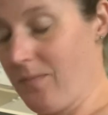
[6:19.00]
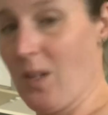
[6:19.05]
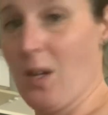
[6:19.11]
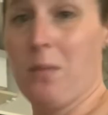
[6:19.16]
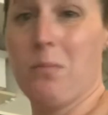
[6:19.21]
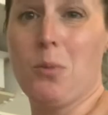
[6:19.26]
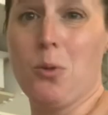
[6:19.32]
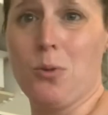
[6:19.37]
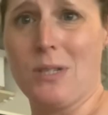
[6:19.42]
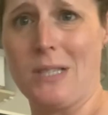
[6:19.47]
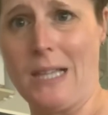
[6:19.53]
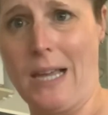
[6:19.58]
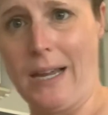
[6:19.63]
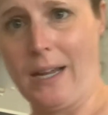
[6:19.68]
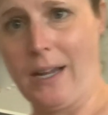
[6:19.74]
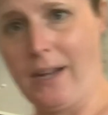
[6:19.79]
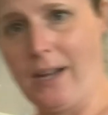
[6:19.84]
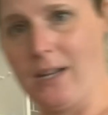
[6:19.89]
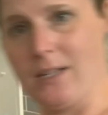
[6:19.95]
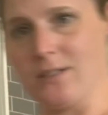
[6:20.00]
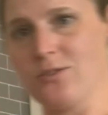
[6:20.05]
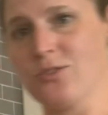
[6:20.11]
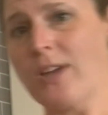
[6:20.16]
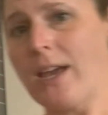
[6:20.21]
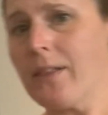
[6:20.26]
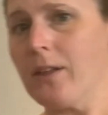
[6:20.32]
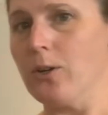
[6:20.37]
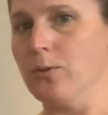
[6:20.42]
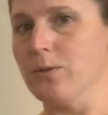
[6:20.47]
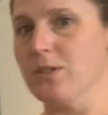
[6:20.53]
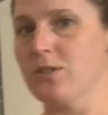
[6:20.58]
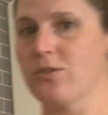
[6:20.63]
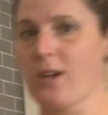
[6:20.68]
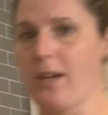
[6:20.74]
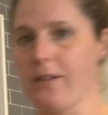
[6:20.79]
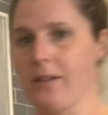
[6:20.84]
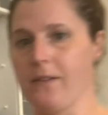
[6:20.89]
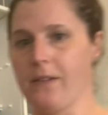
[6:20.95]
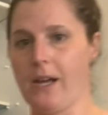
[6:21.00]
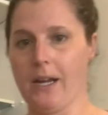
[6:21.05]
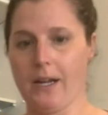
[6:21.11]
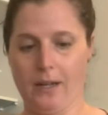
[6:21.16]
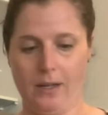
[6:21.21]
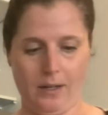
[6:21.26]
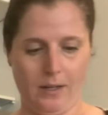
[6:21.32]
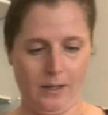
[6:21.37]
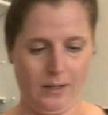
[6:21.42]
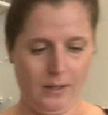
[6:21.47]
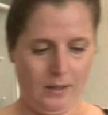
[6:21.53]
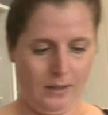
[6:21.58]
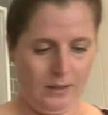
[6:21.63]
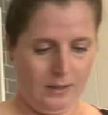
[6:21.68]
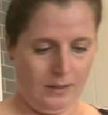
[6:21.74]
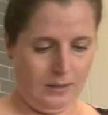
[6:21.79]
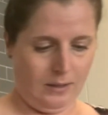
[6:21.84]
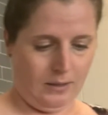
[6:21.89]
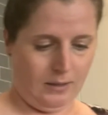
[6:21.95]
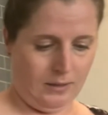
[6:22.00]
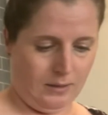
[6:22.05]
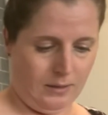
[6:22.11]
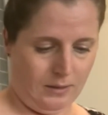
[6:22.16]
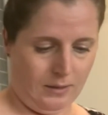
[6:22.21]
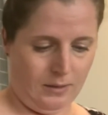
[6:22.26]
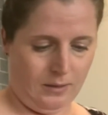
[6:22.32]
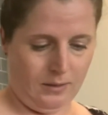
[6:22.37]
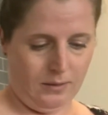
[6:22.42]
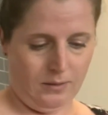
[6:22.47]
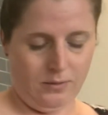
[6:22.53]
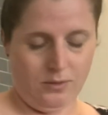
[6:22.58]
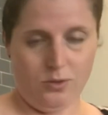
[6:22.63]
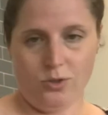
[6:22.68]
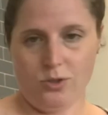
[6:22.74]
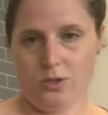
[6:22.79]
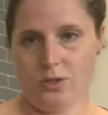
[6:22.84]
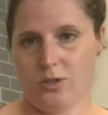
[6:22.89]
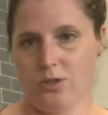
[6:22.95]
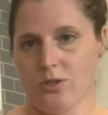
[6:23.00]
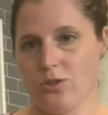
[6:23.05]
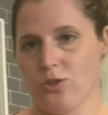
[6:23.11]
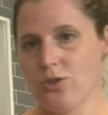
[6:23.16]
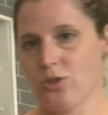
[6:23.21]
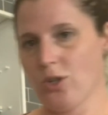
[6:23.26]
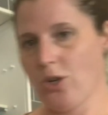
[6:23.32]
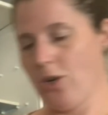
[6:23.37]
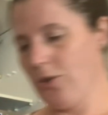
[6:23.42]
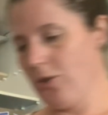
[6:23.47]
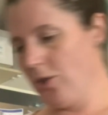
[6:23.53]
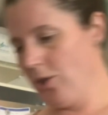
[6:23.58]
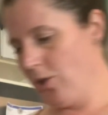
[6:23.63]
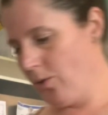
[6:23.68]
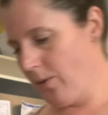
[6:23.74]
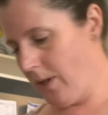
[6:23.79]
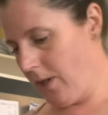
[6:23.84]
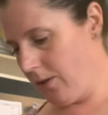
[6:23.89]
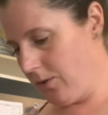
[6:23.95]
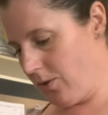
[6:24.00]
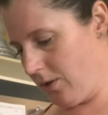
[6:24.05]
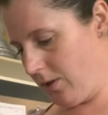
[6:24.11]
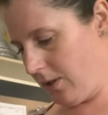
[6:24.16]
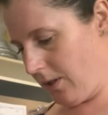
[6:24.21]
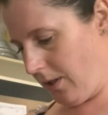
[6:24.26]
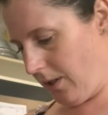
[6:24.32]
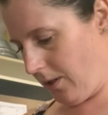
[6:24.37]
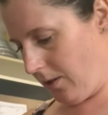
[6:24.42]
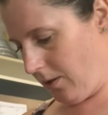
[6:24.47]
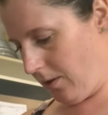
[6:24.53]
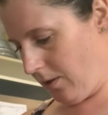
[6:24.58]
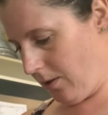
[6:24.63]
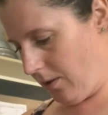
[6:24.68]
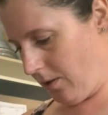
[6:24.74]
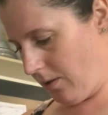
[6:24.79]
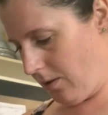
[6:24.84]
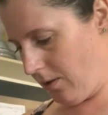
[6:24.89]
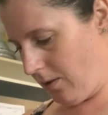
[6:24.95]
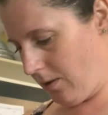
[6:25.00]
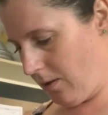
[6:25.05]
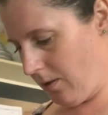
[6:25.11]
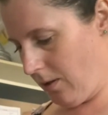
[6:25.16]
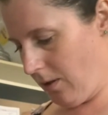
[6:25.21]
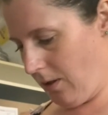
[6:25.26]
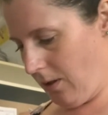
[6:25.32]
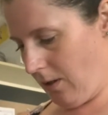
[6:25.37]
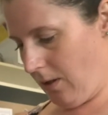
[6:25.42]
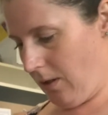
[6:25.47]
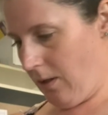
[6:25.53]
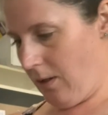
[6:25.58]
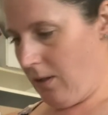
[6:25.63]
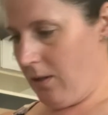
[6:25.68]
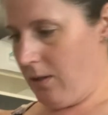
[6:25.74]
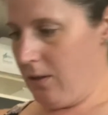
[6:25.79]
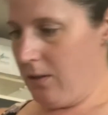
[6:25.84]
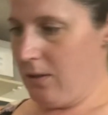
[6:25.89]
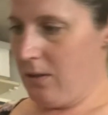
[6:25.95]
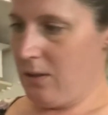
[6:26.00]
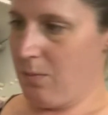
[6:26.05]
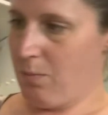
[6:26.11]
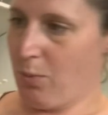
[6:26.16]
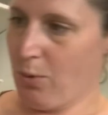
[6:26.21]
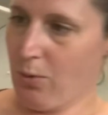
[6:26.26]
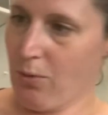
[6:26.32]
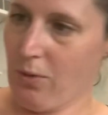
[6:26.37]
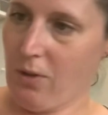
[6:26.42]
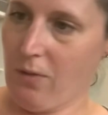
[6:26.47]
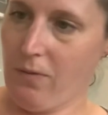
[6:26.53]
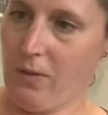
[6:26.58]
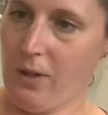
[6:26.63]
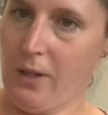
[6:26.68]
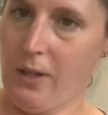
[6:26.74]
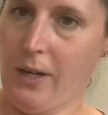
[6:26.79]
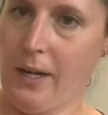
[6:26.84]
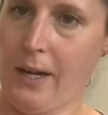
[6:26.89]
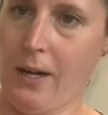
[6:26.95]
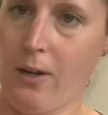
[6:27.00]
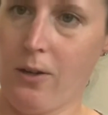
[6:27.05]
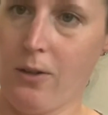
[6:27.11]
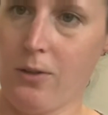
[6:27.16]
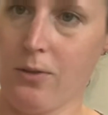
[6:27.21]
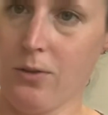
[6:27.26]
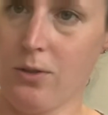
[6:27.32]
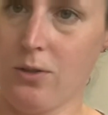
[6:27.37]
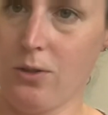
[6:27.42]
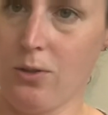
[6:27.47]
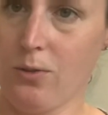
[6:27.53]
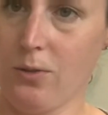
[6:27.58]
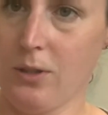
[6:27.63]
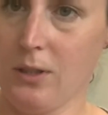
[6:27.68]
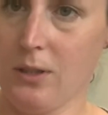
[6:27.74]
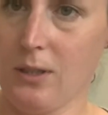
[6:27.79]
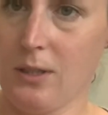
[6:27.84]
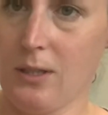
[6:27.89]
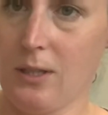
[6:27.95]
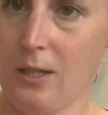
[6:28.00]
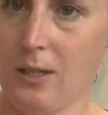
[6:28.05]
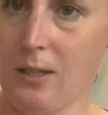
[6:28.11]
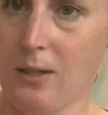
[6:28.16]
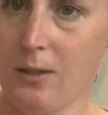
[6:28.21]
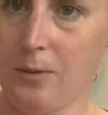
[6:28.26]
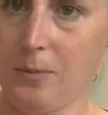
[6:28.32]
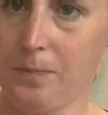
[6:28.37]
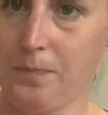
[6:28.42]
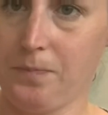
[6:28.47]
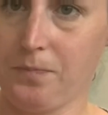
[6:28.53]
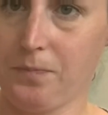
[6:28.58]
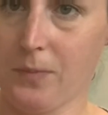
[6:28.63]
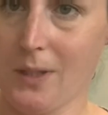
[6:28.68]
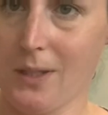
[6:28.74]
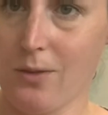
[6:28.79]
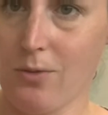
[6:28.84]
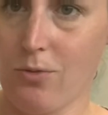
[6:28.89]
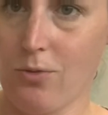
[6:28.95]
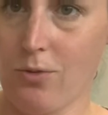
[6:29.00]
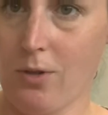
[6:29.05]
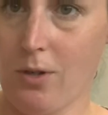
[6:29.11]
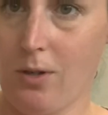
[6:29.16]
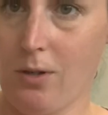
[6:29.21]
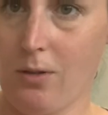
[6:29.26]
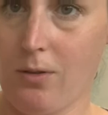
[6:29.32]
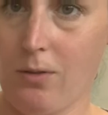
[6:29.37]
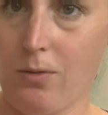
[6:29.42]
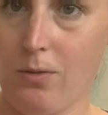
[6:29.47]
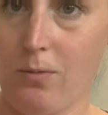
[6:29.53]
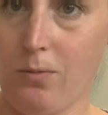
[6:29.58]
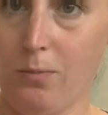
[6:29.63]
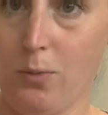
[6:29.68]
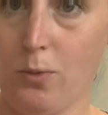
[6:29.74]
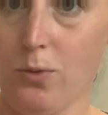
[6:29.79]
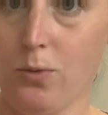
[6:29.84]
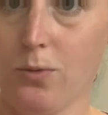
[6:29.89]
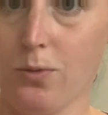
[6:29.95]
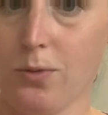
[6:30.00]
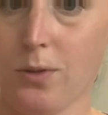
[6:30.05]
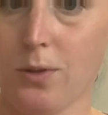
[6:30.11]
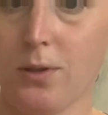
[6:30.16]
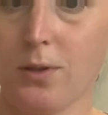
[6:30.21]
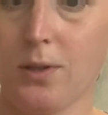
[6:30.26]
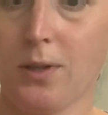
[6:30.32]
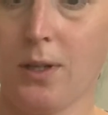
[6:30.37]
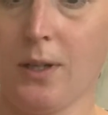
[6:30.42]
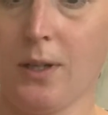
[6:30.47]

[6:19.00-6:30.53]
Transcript: Mousse-like, I guess. Jello is jelly-like. And just to show you, I'll just get a spoon of it out so it's Jello Mousse.